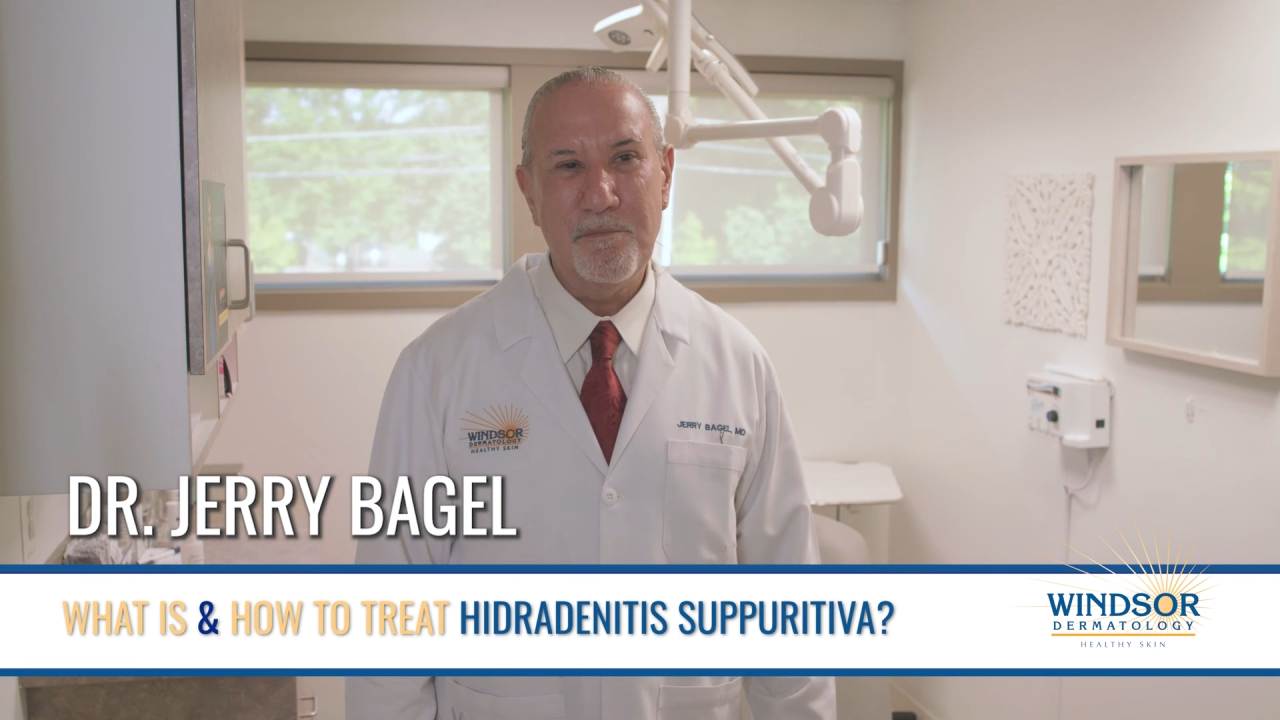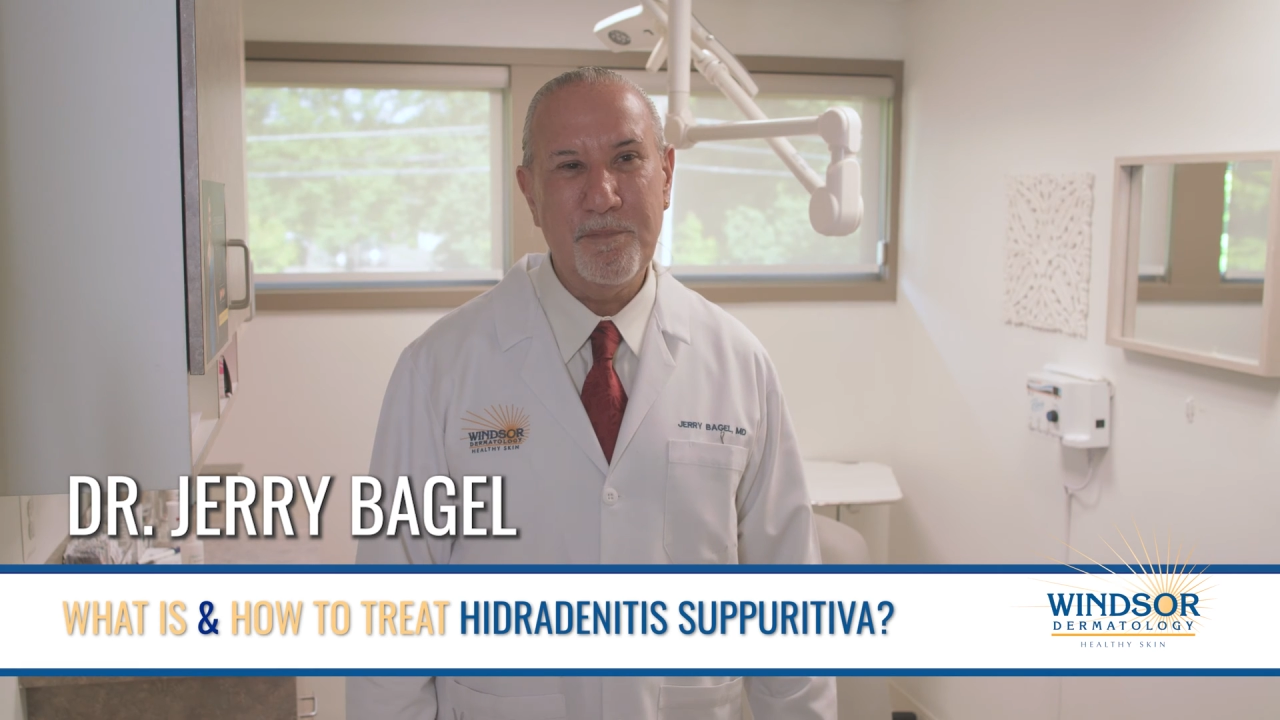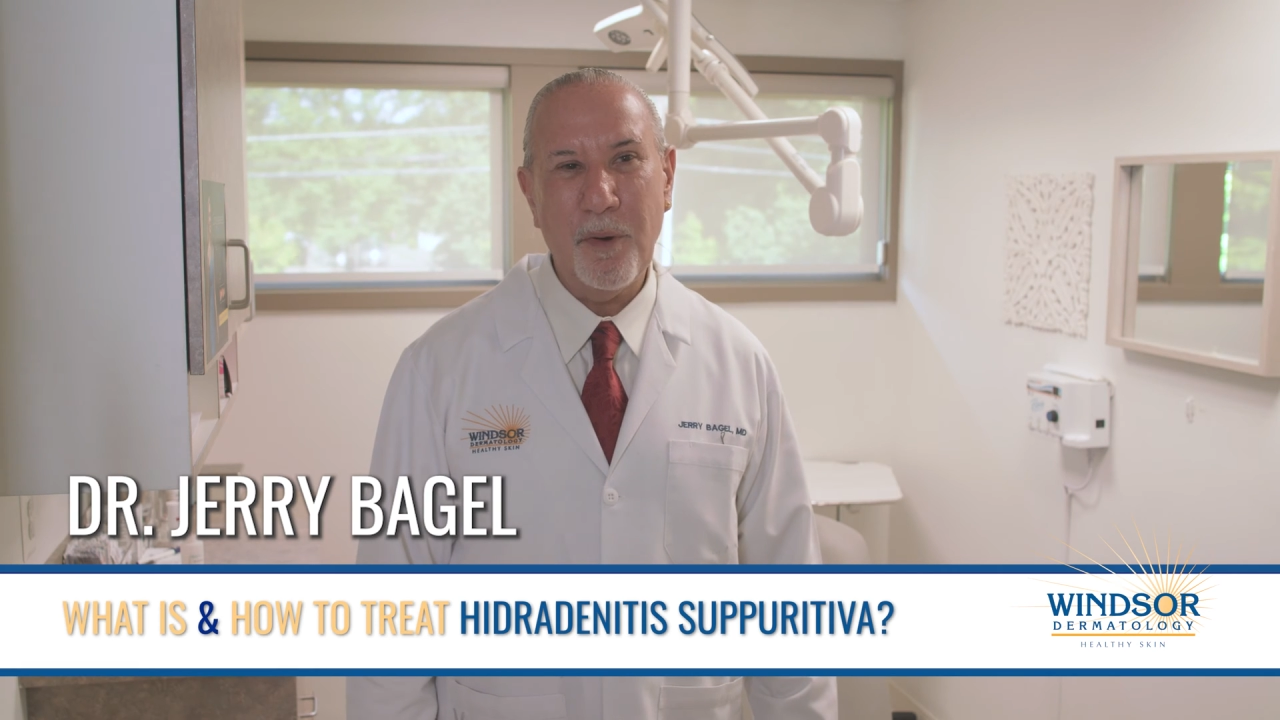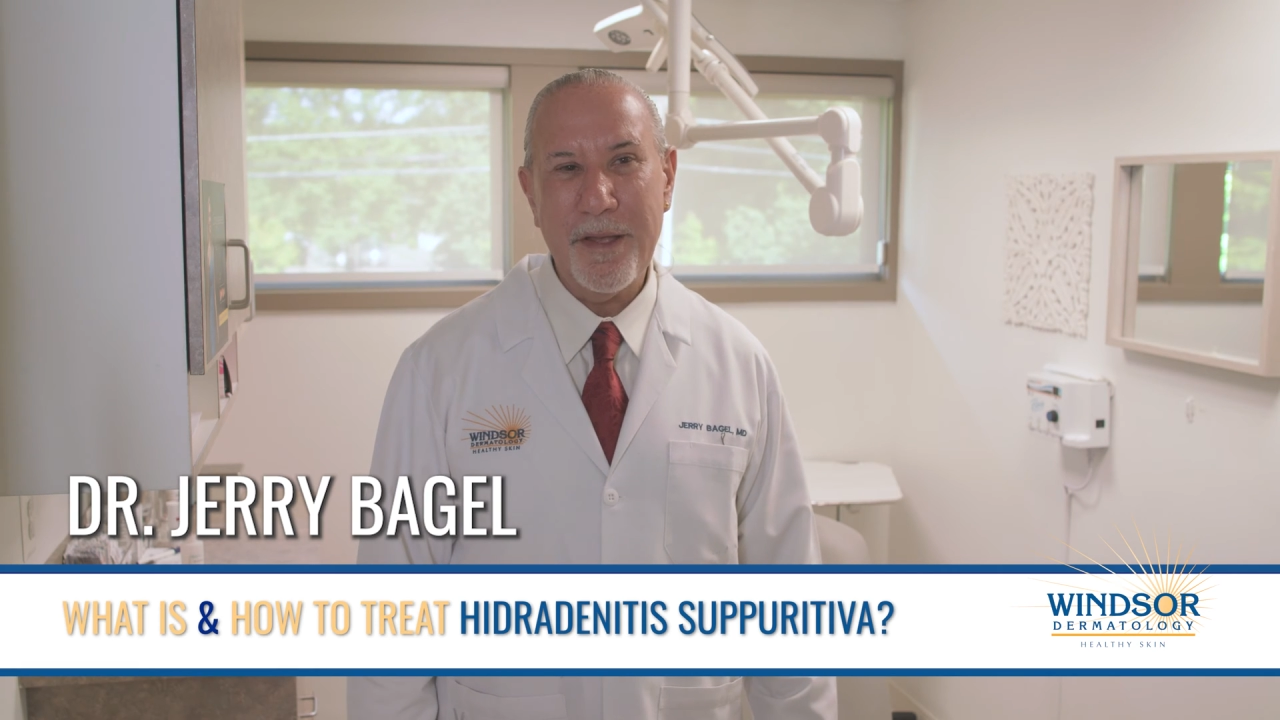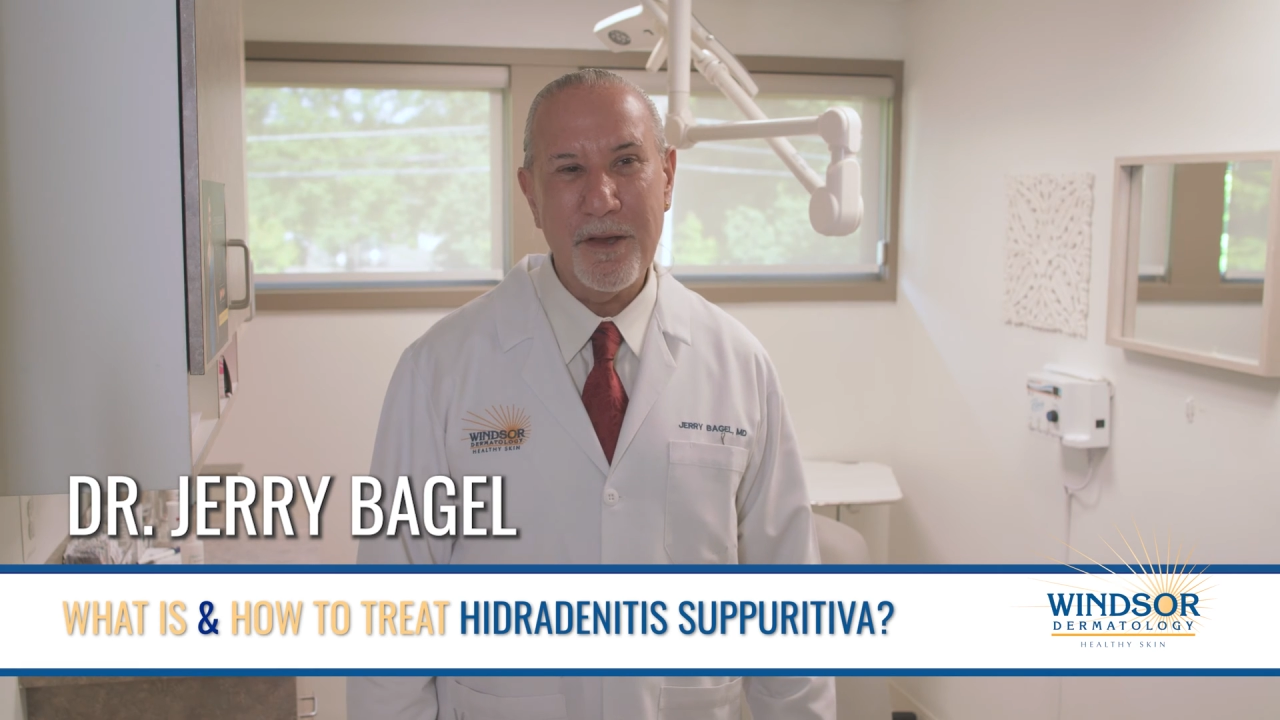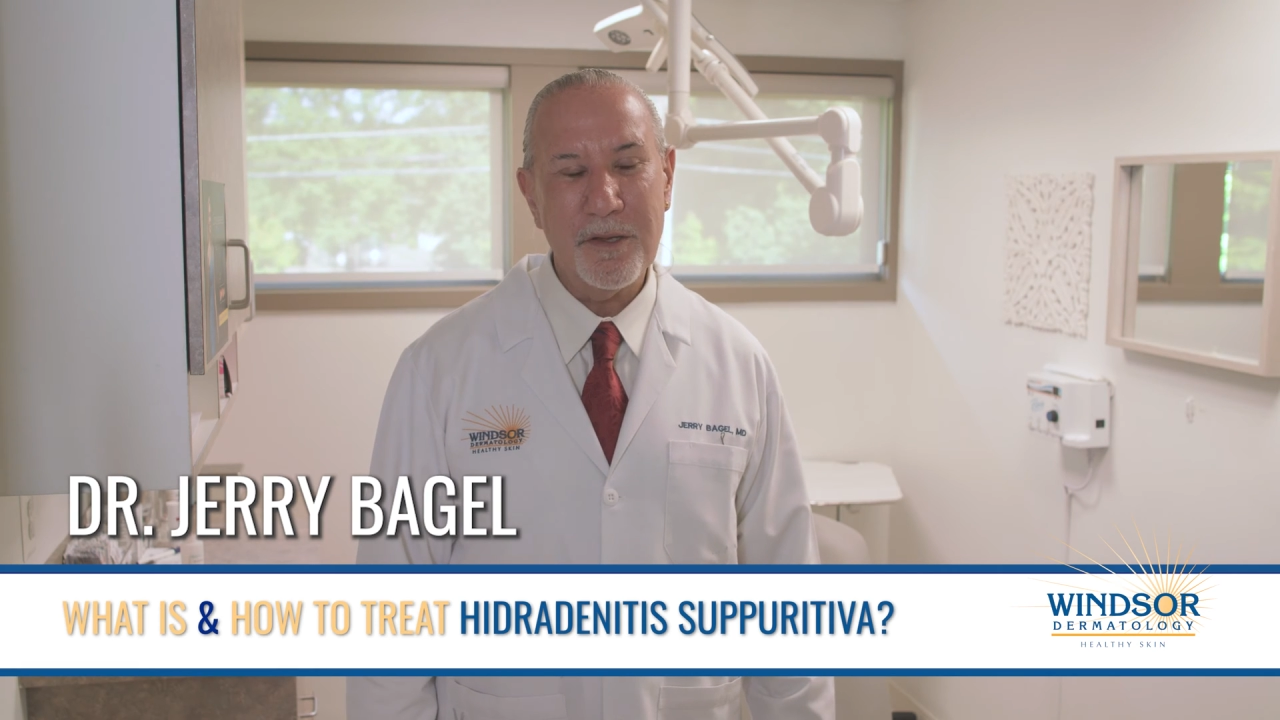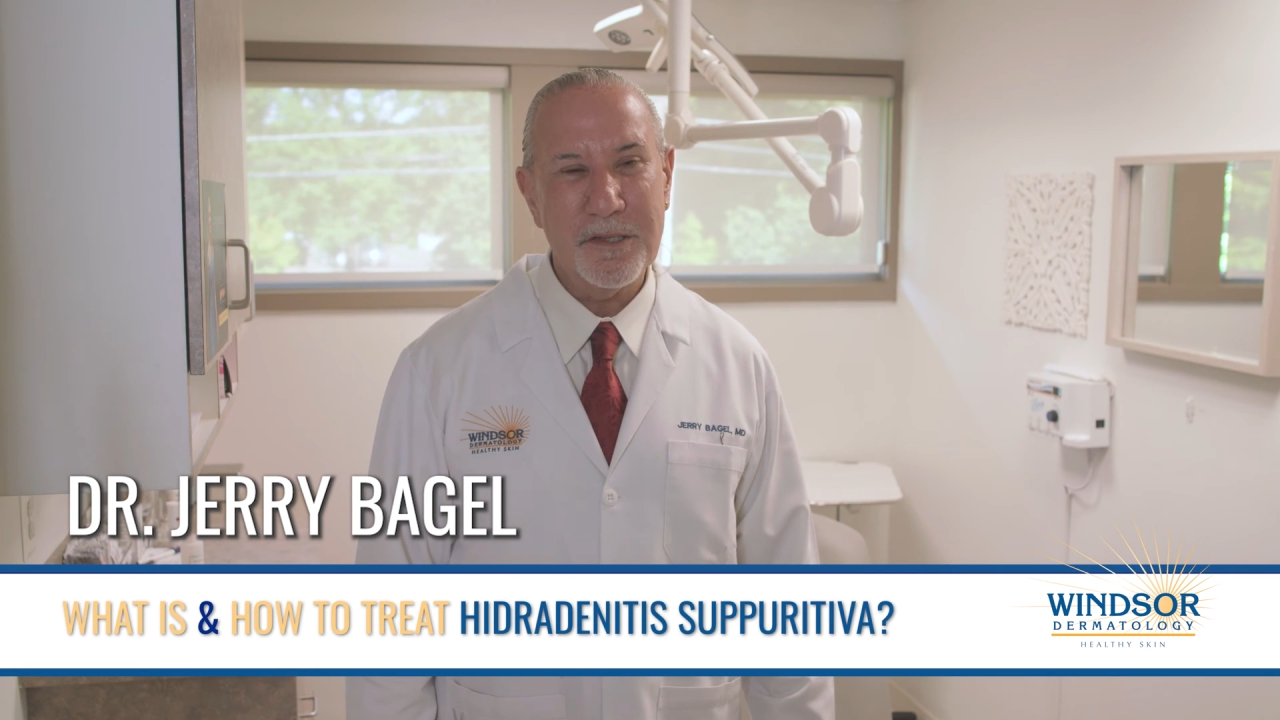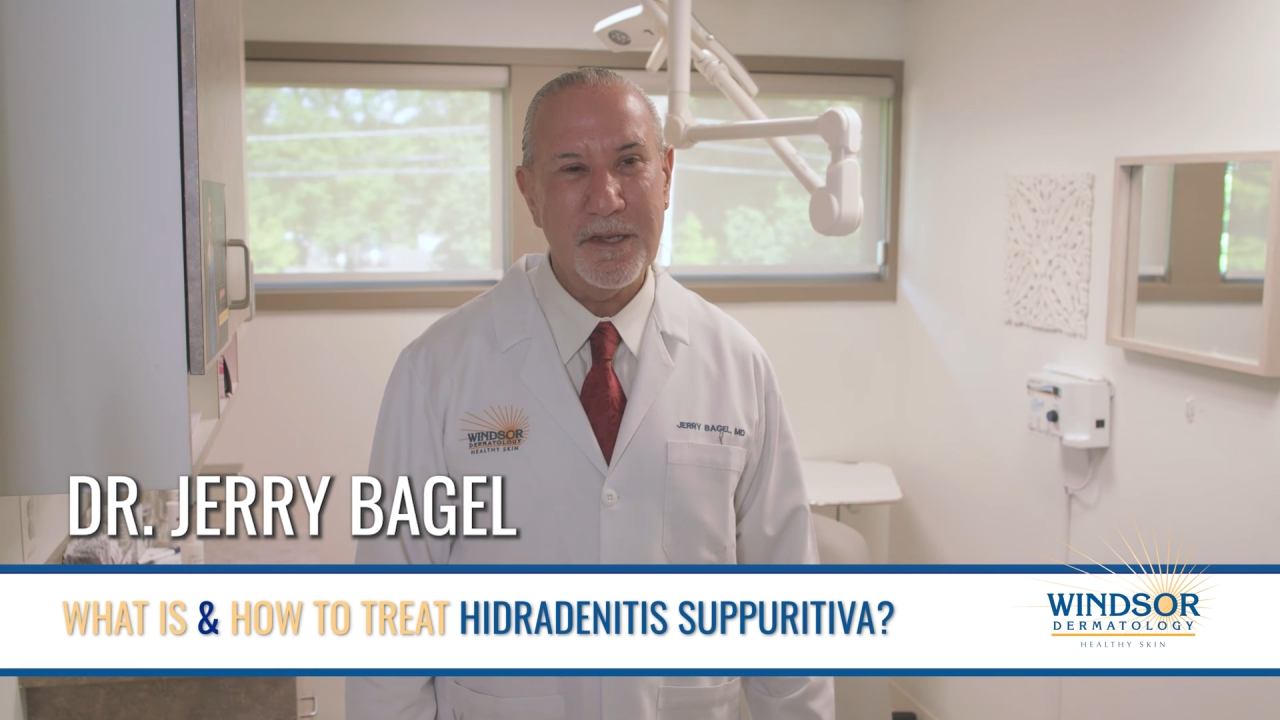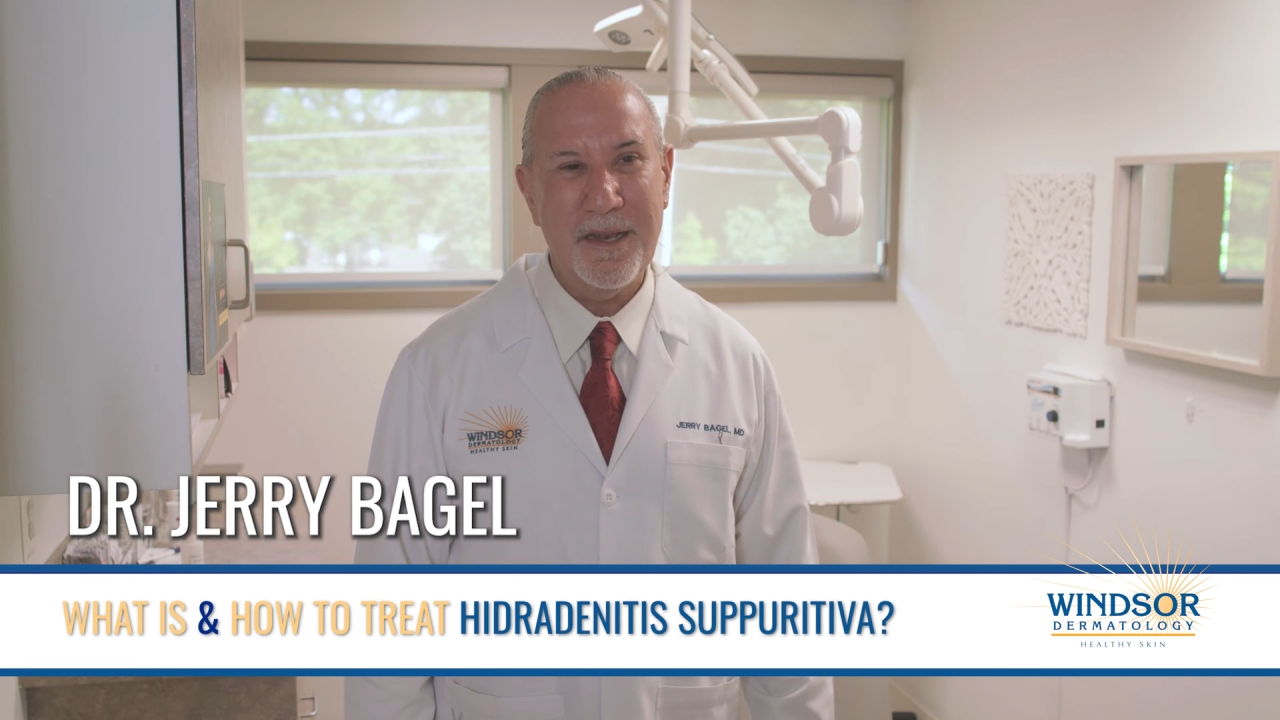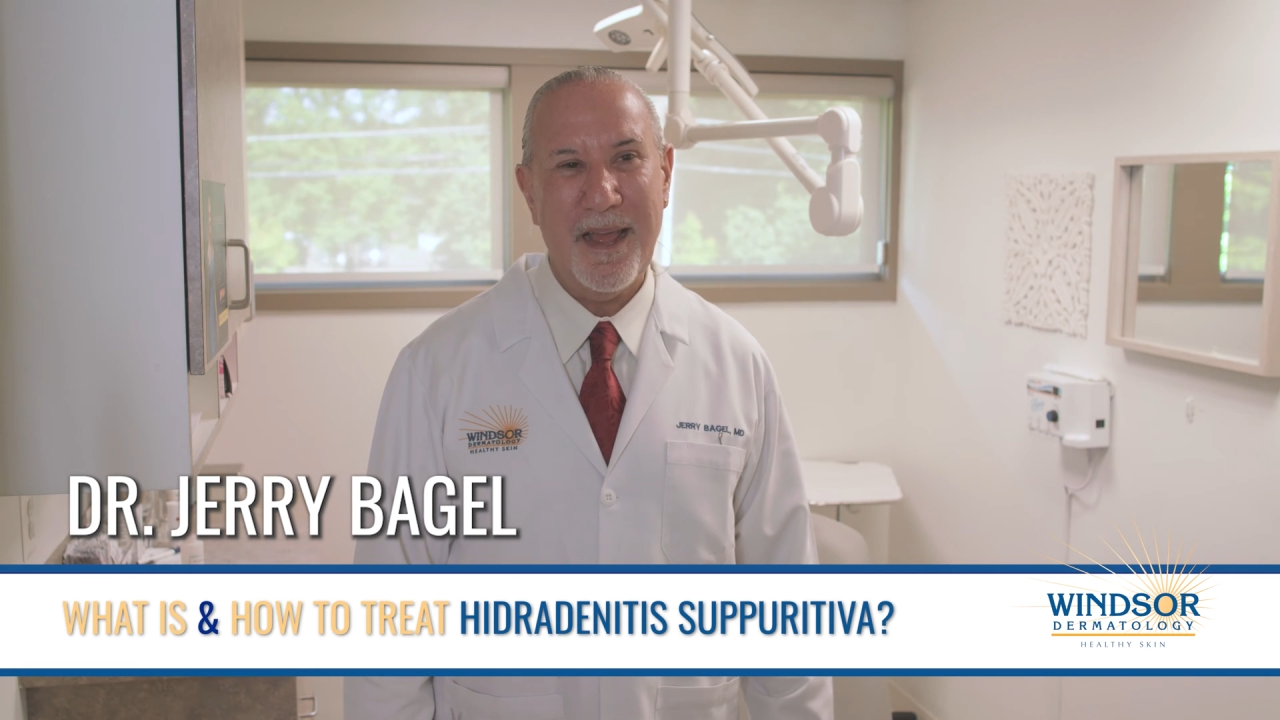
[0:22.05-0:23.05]

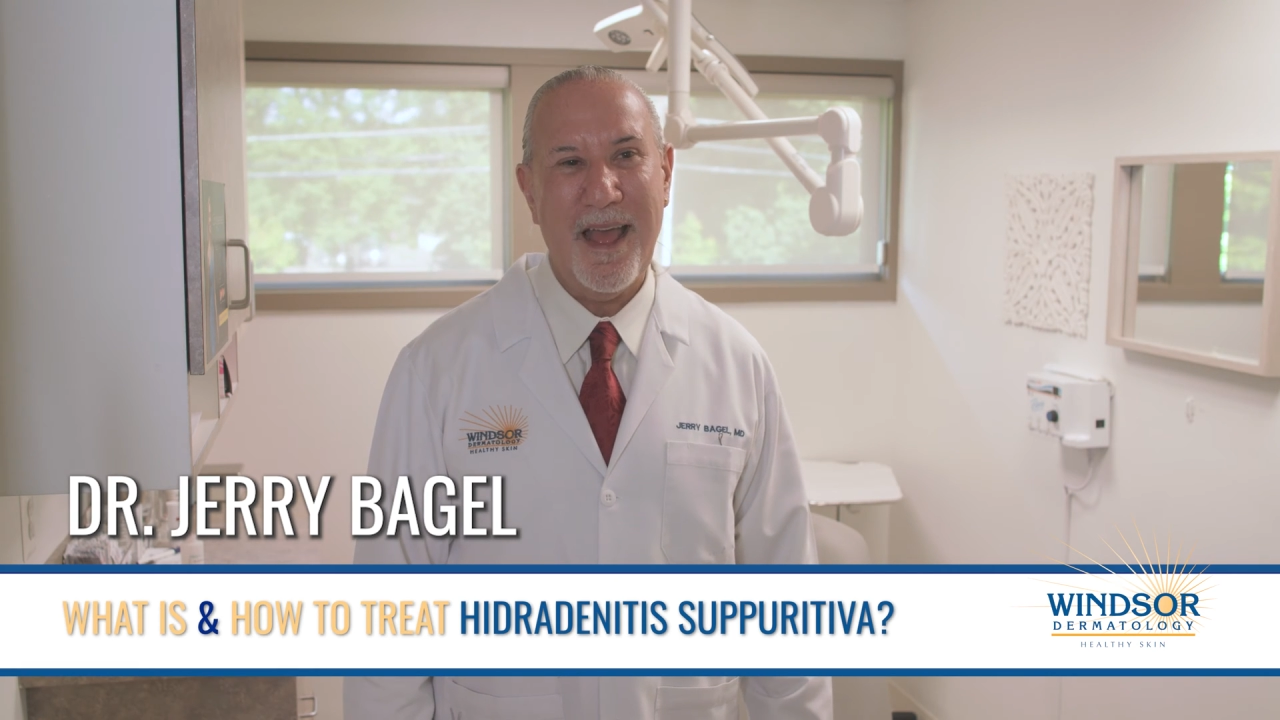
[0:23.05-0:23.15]
boils and